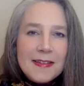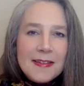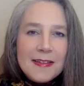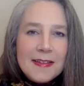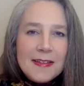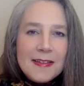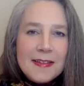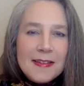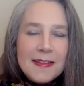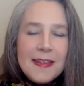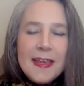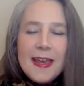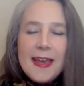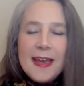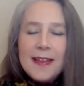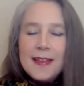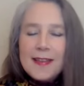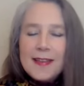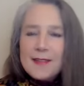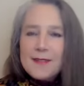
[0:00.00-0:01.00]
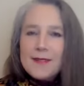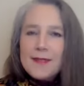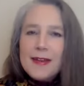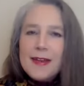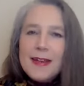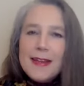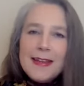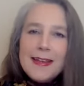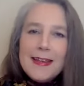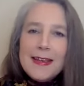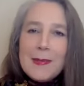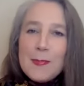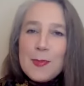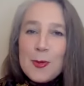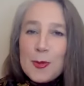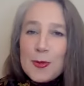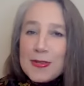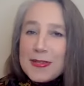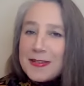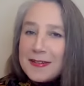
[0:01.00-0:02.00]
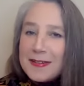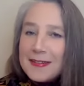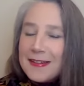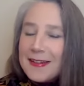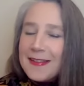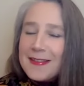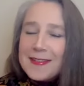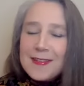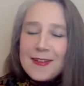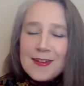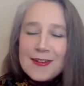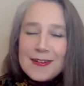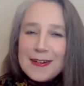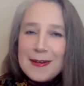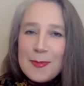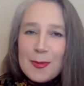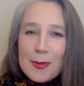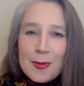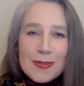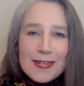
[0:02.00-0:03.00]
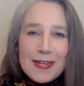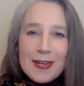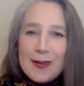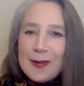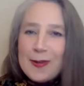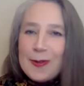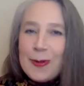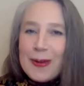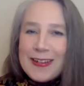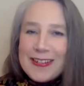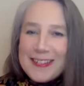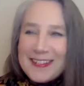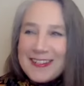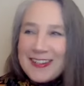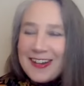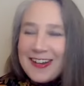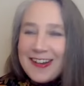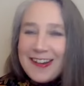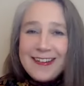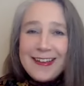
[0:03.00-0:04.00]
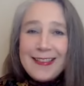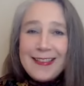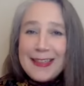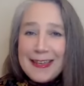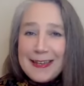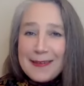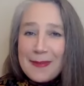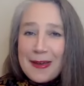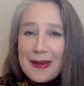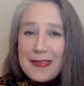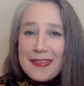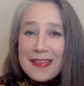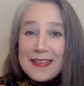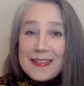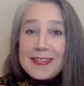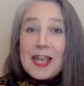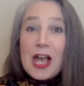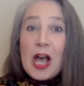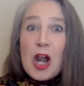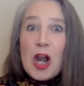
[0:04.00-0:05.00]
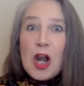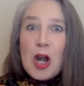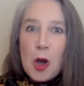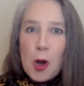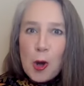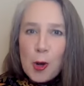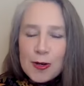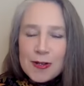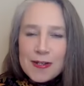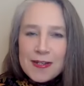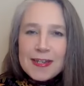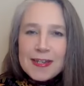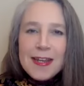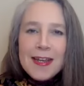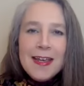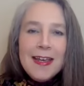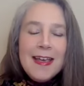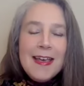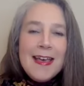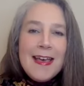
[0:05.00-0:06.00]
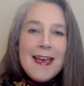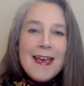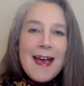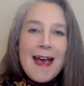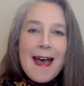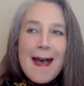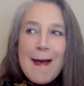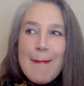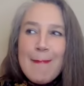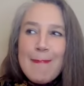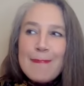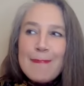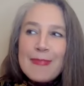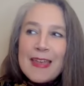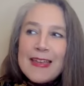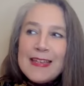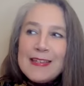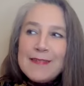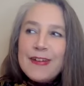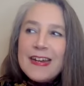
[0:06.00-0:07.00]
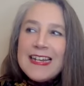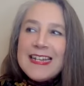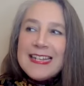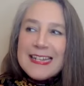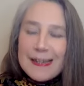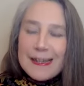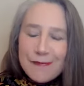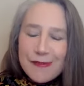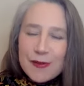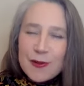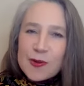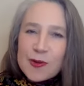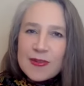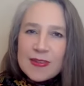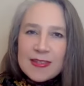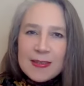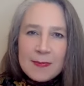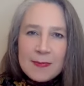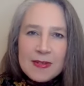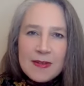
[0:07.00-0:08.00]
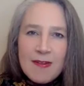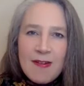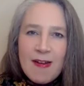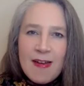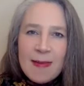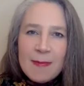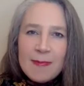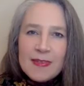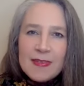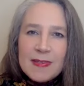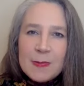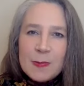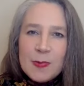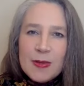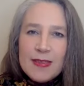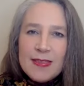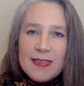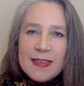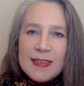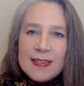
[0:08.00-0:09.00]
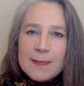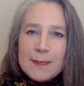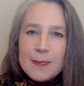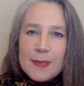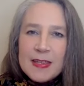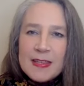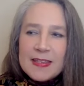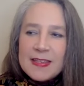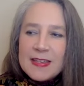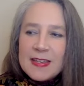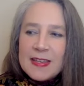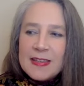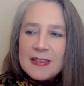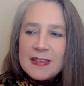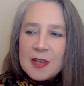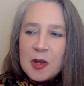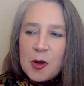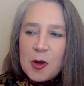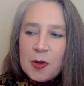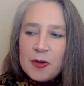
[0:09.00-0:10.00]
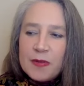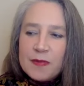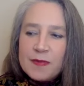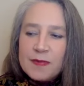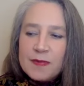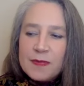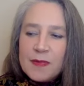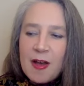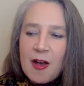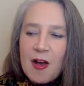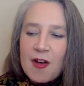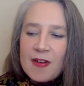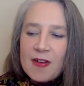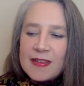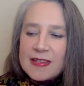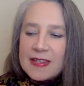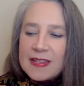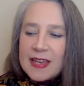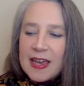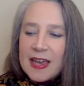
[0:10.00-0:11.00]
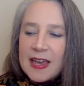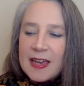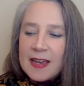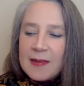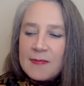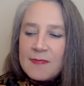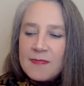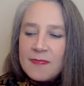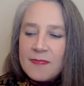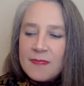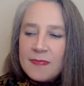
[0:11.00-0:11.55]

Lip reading: Yeah, that's a really important, such an important question, and I think about this a lot. It's very difficult sometimes with this business of asking